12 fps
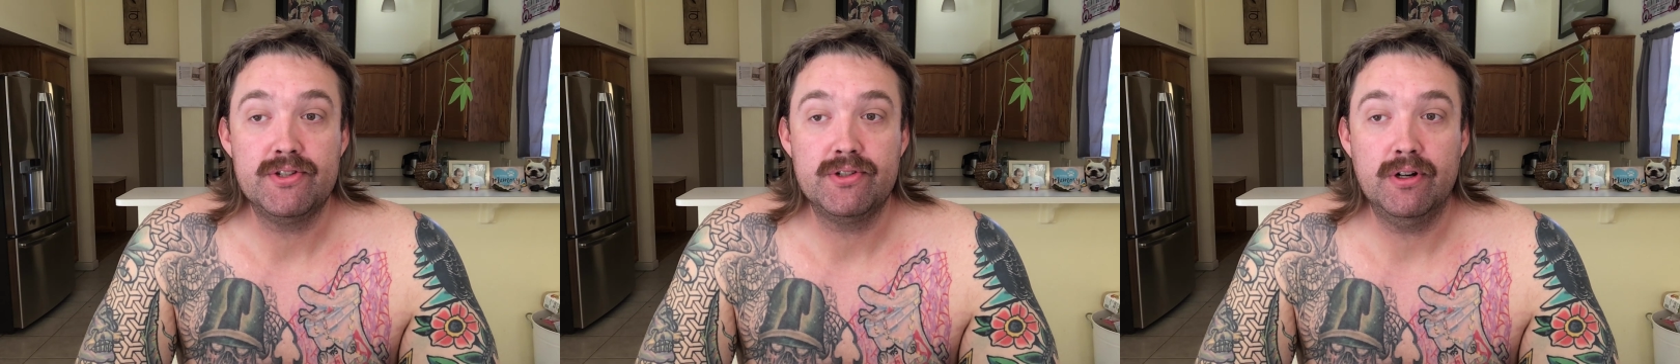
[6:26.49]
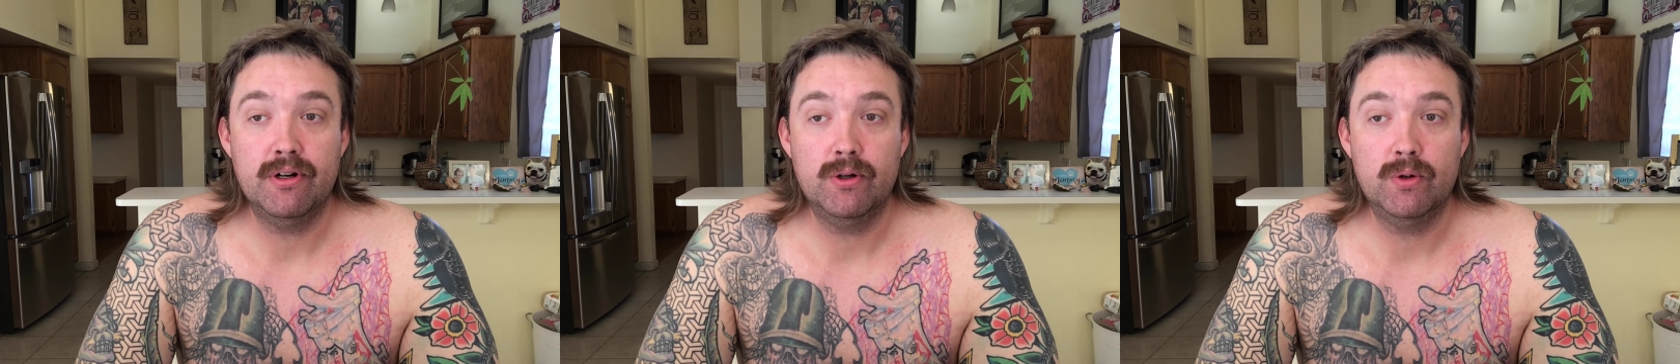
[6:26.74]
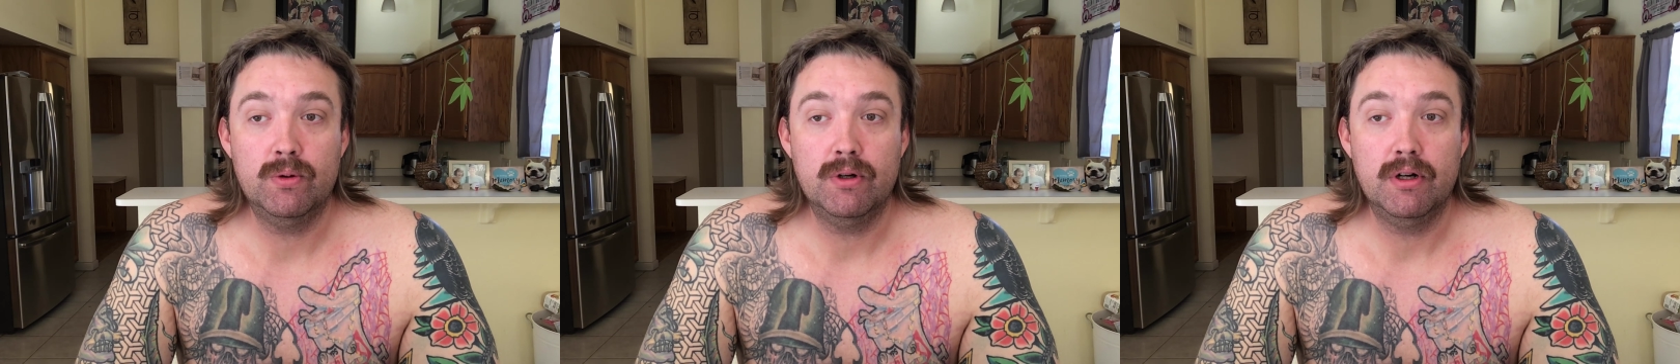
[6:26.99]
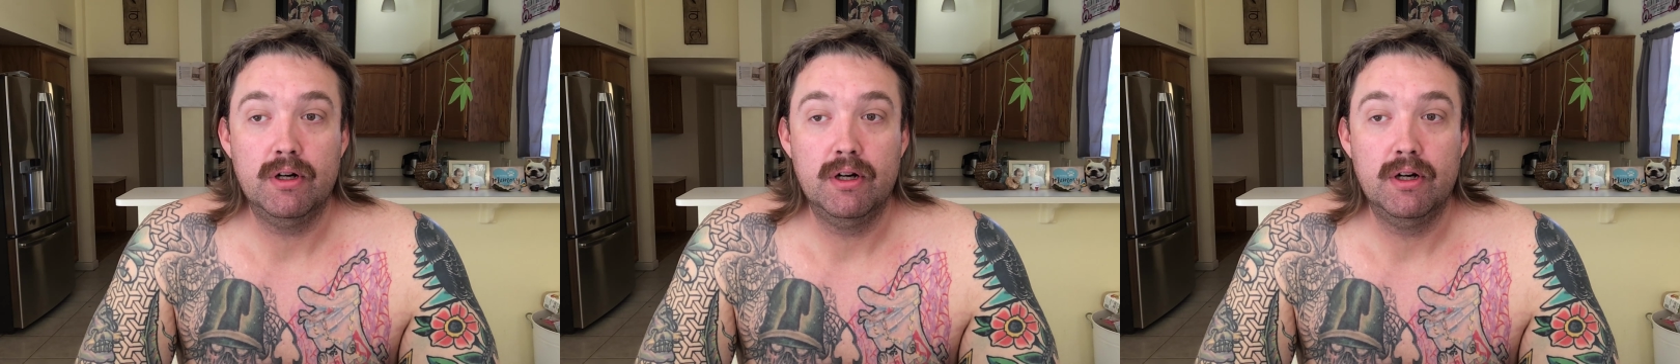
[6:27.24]
so
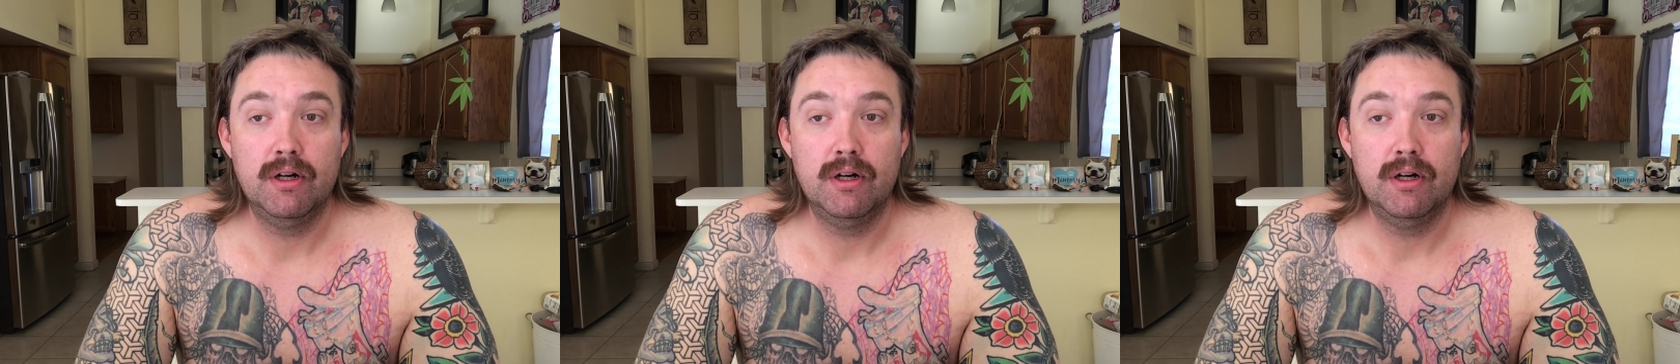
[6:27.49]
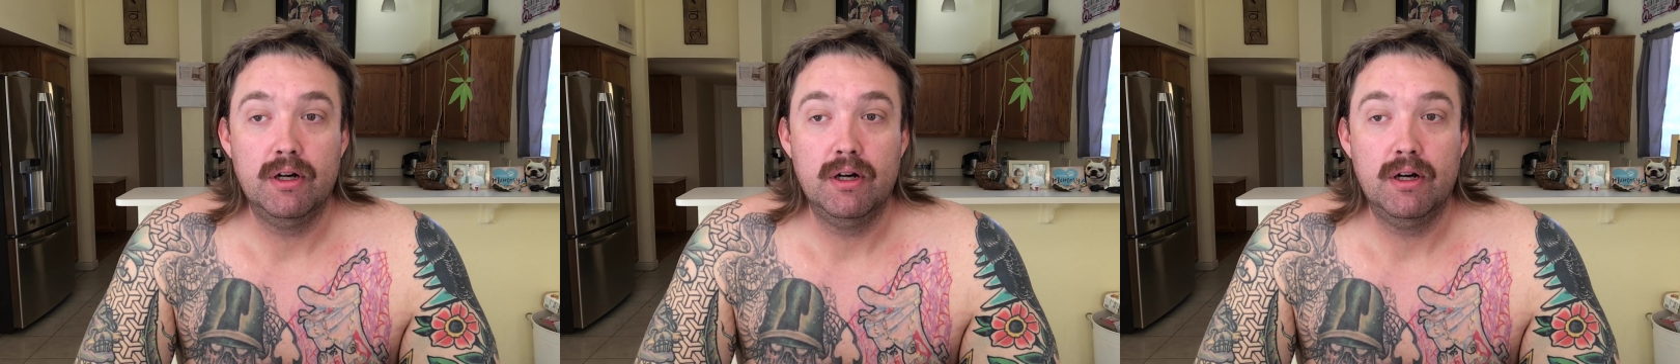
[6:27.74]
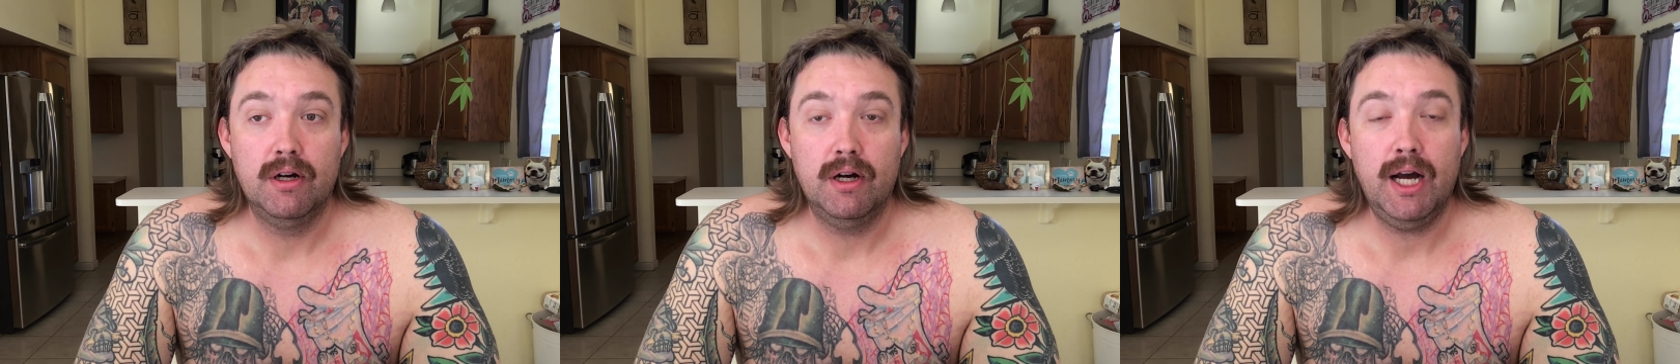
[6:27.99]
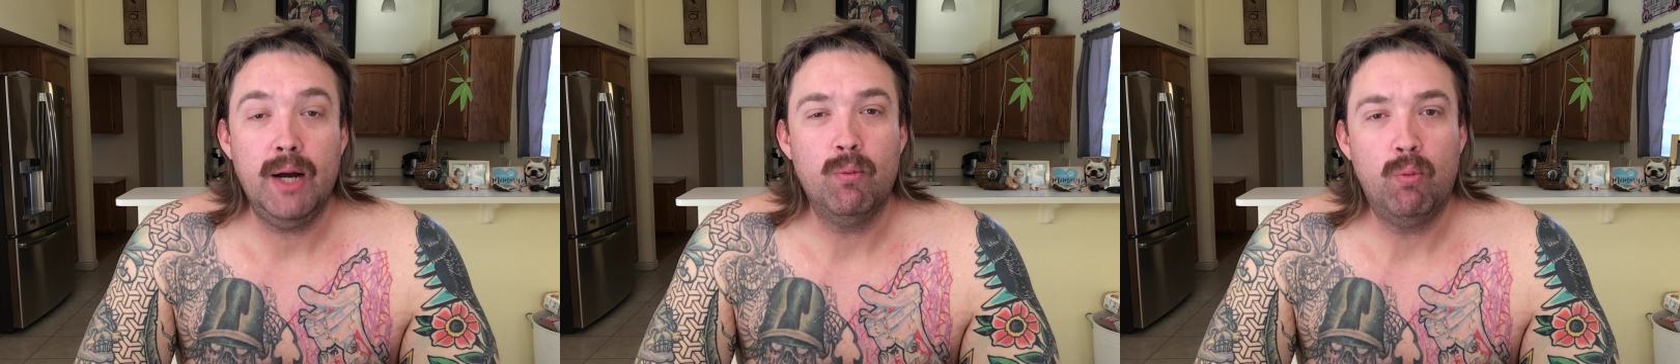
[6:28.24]

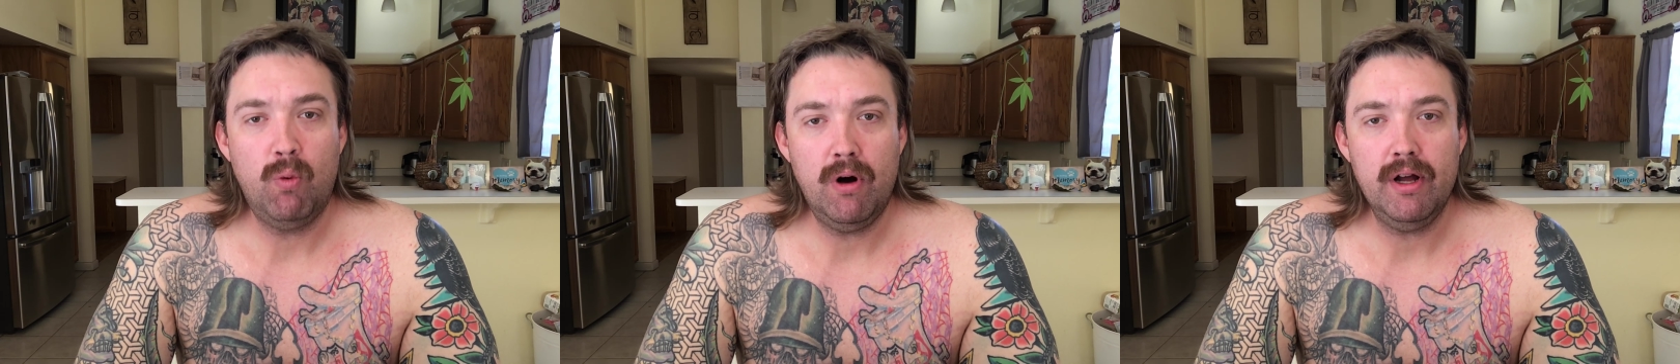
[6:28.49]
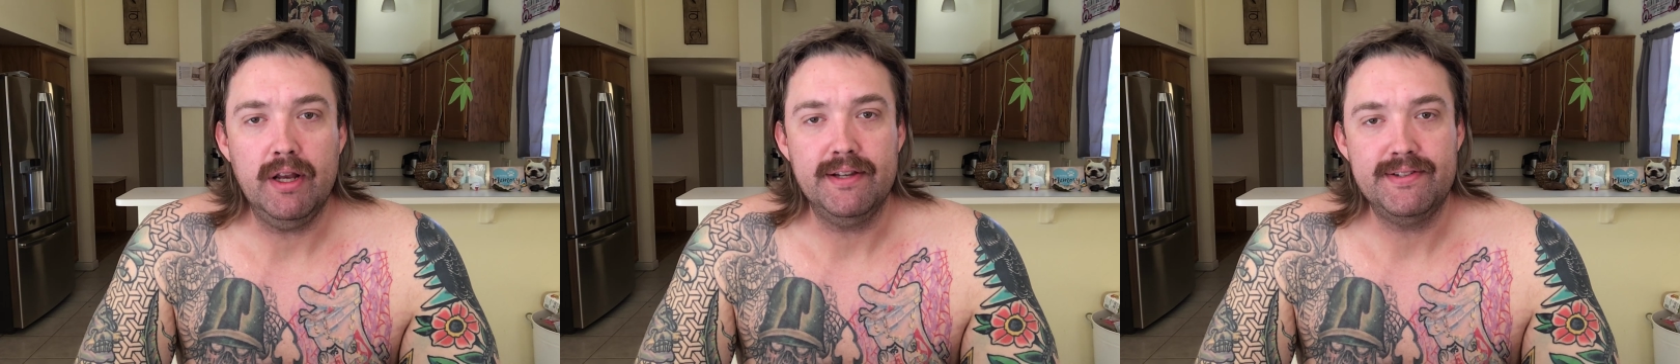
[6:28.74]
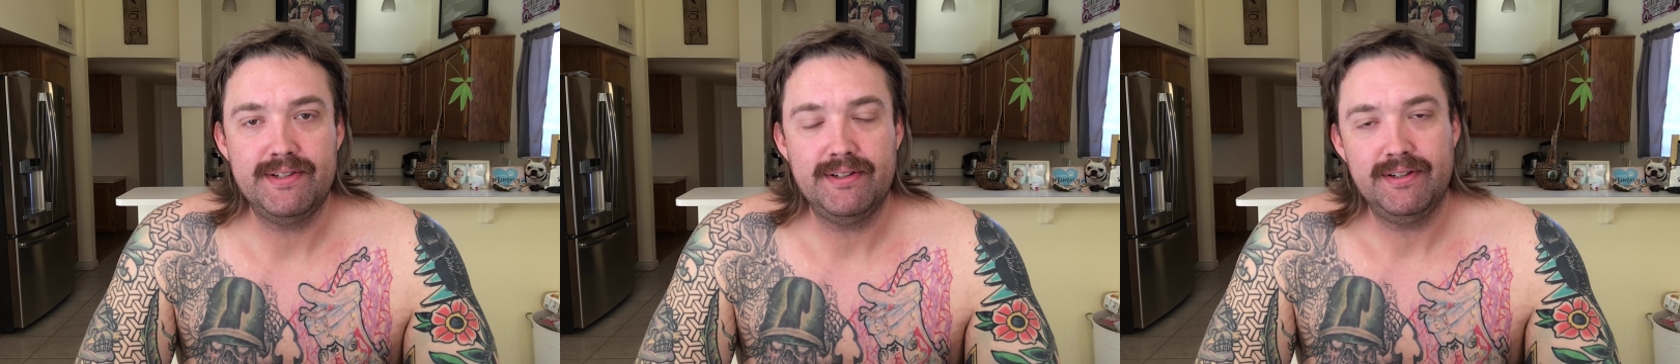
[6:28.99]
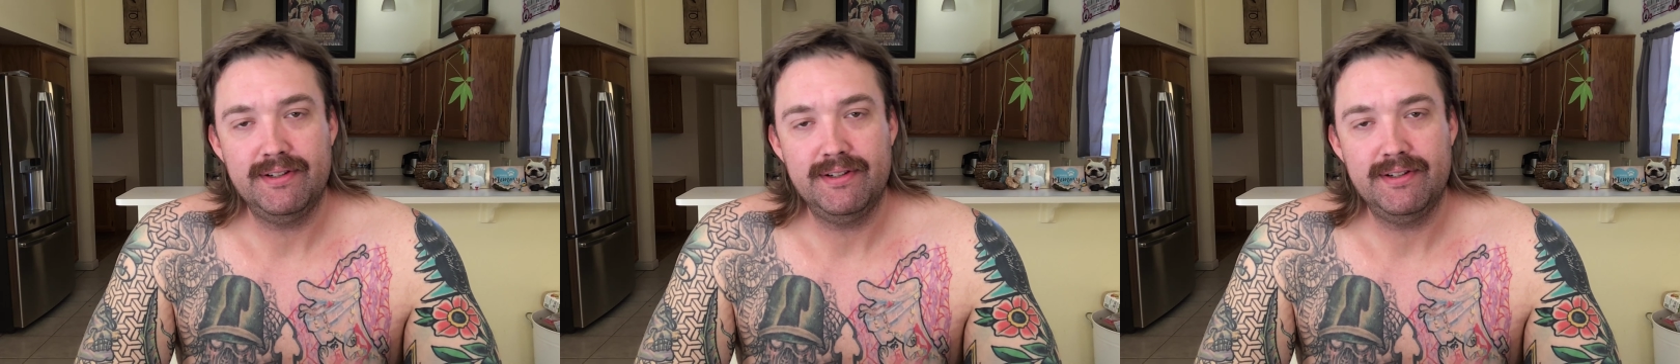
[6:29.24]
I want